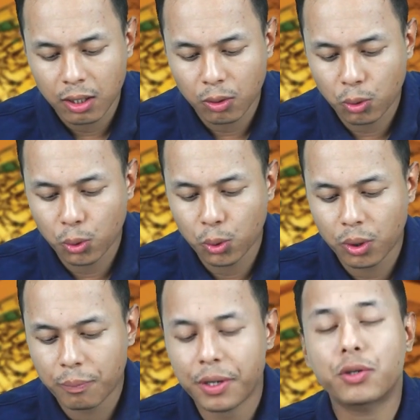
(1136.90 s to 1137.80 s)
coal,
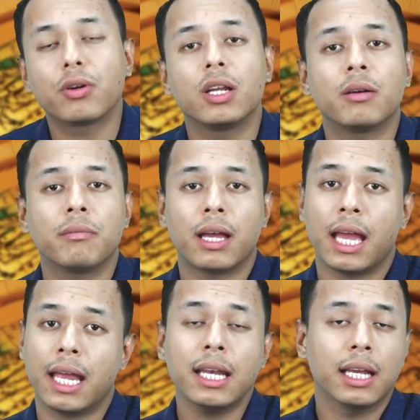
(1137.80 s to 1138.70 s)
petroleum
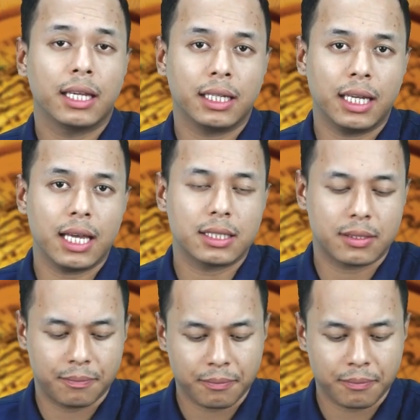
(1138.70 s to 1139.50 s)
and gas.